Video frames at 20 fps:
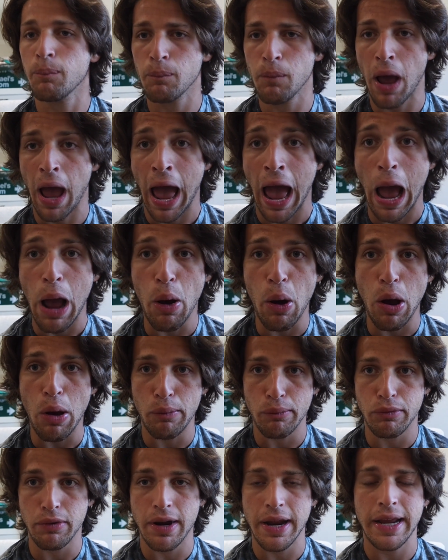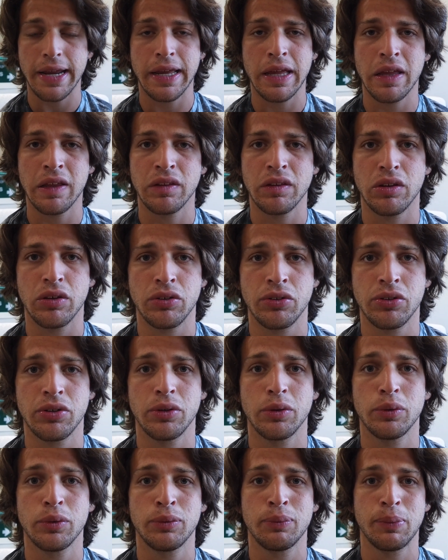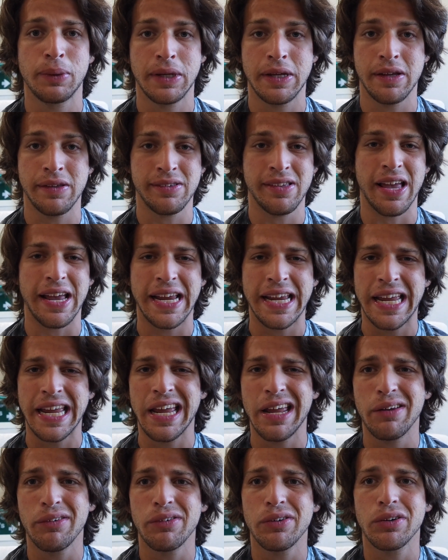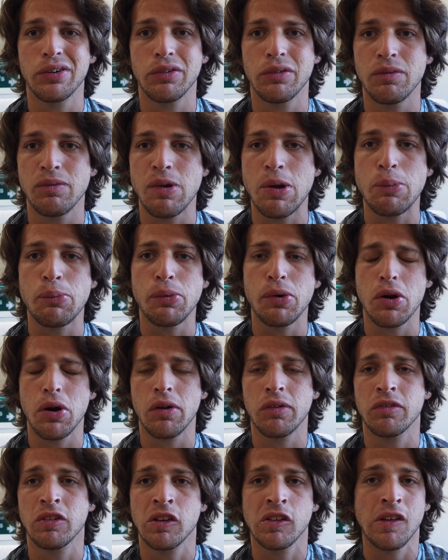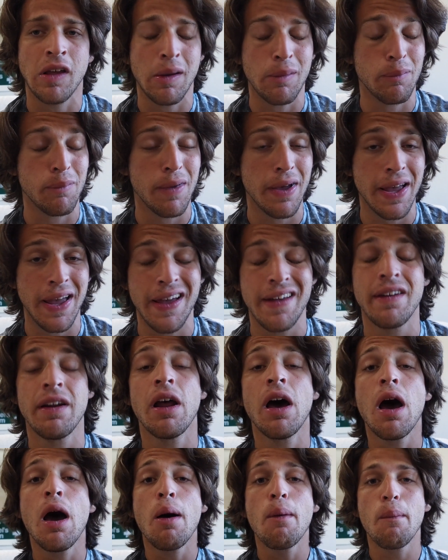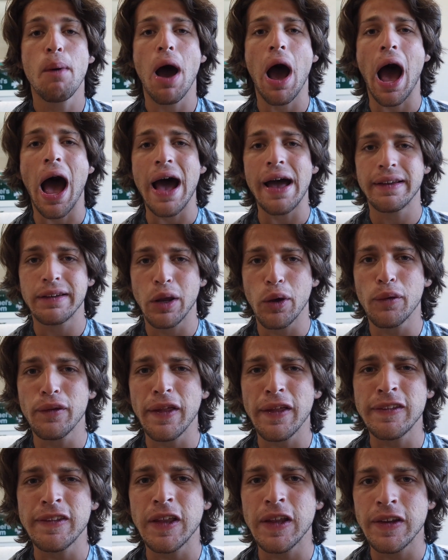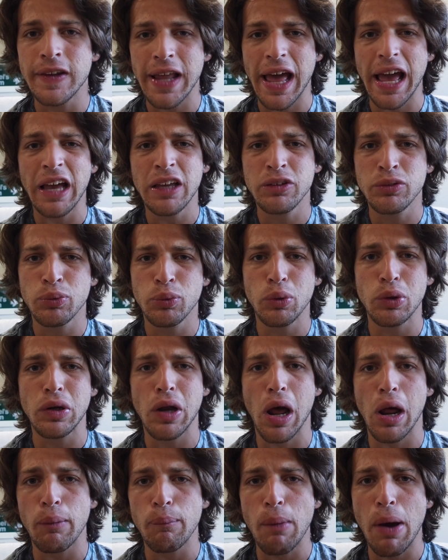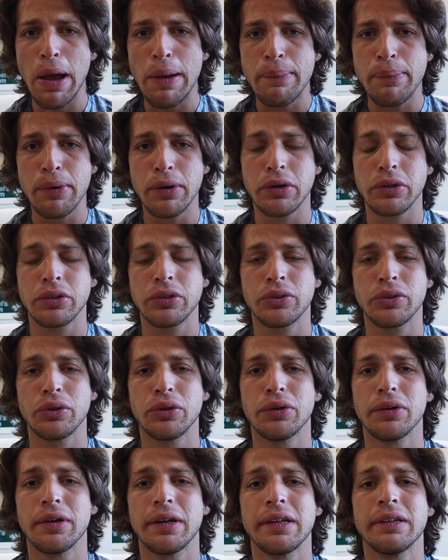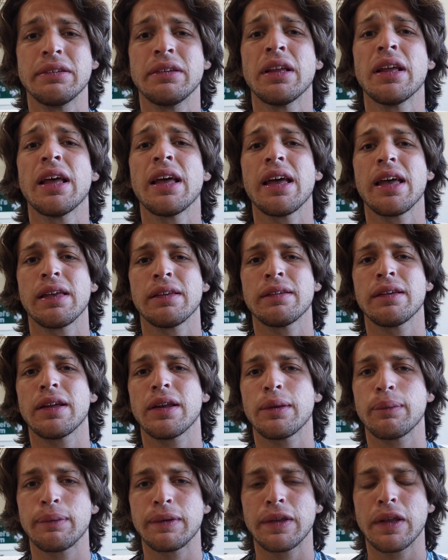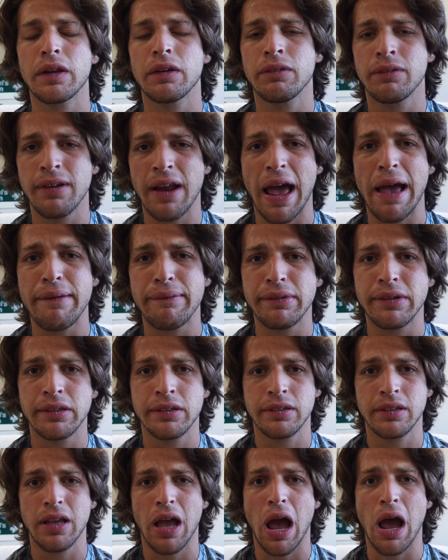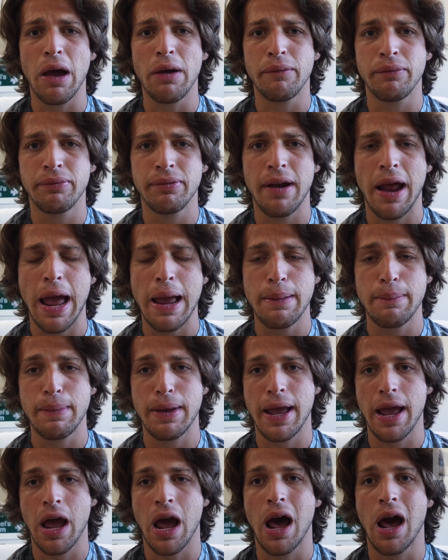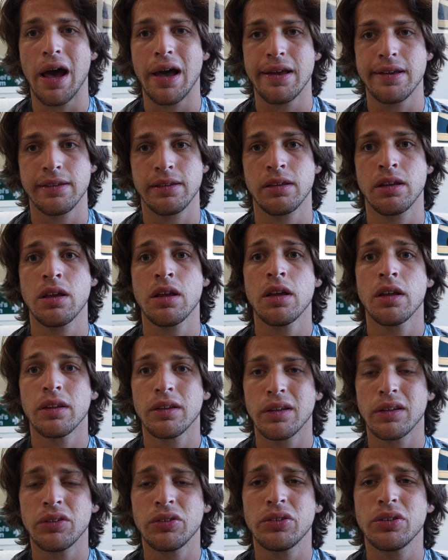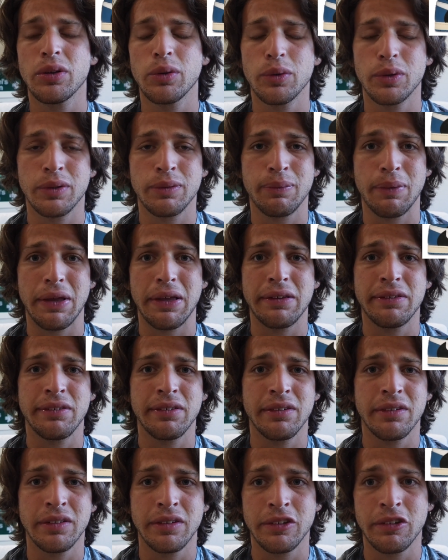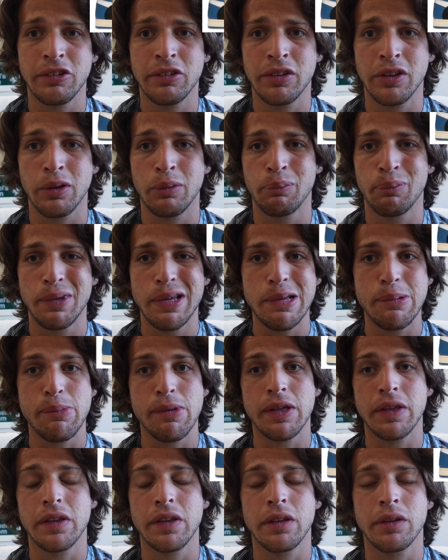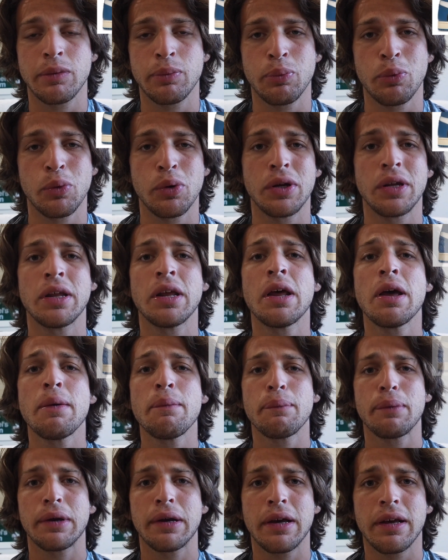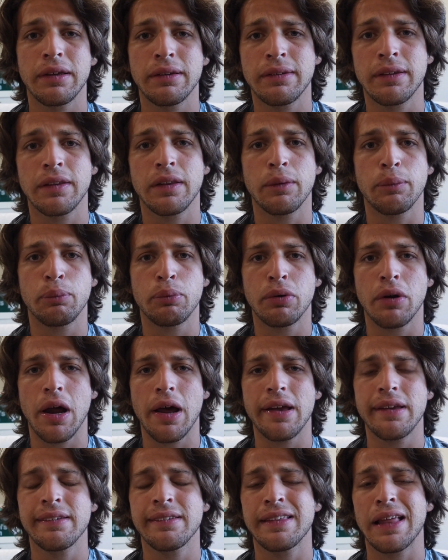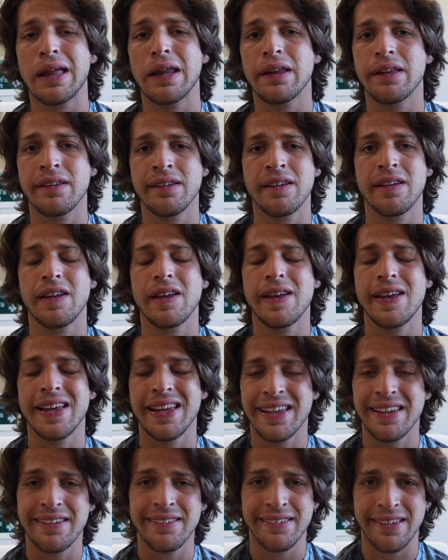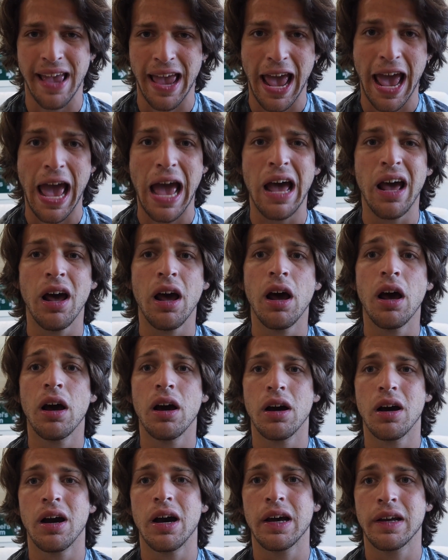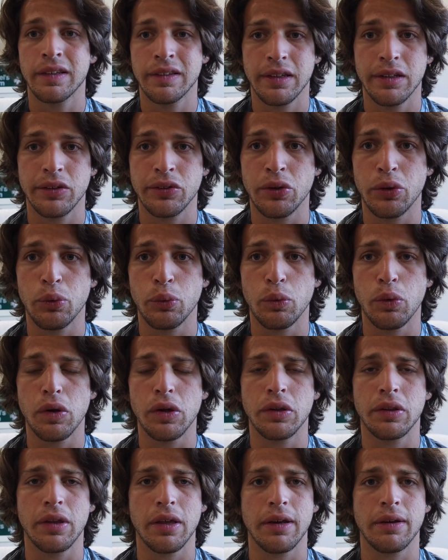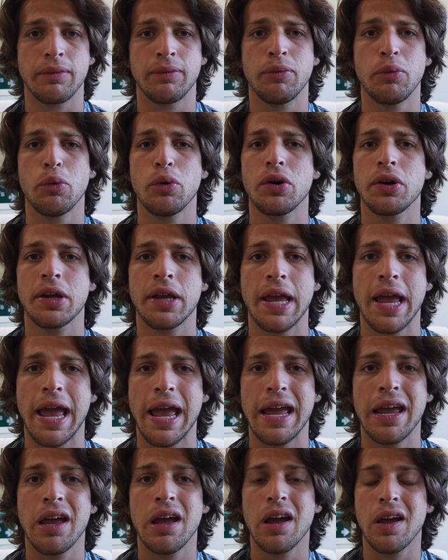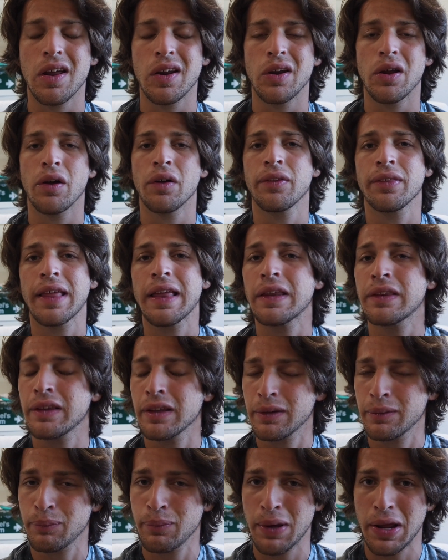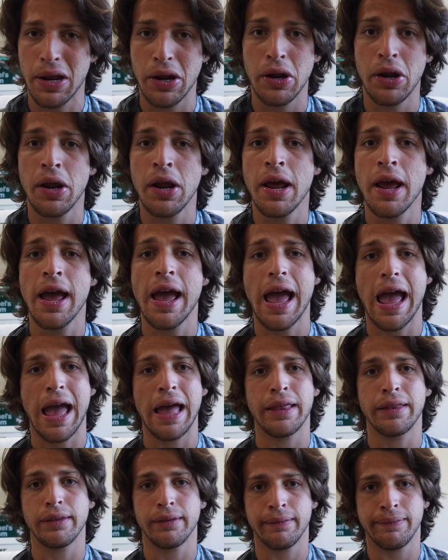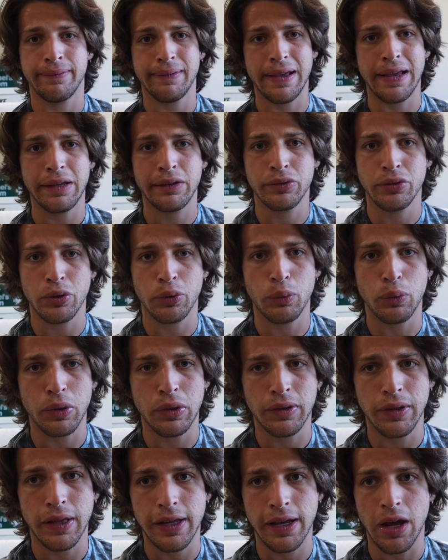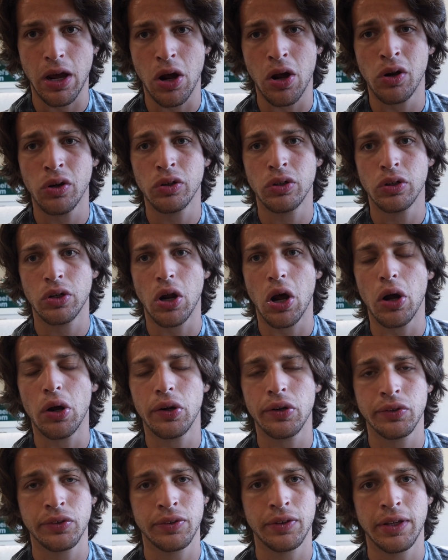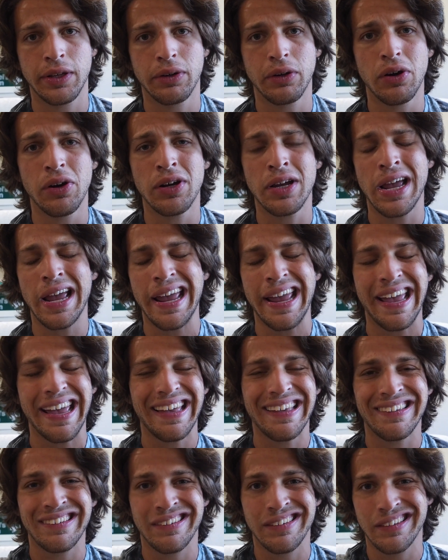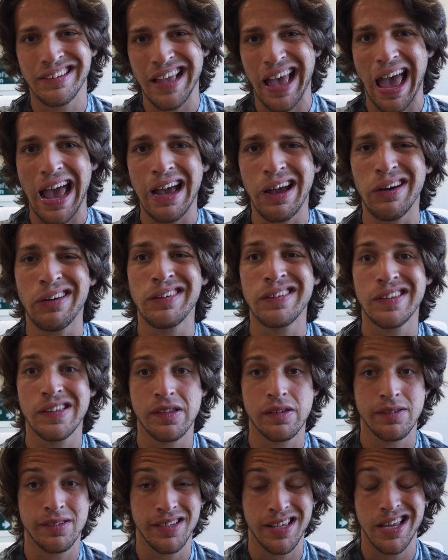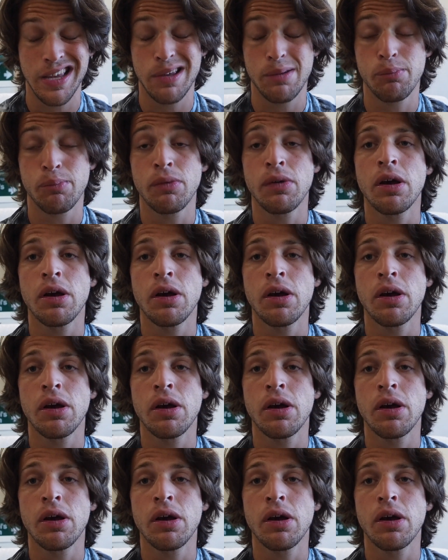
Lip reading: how I'm ranking the shoes because I can't really remember off the top of my head. But I know that the next one on my personal list is going to be the Travis Scott Fragment Highs. This shoe is basically just a meme at this point because of the price that it is at. Like, these are worth like $4,000, an authentic pair, and the fakes are worth like $100 and they look exactly the same.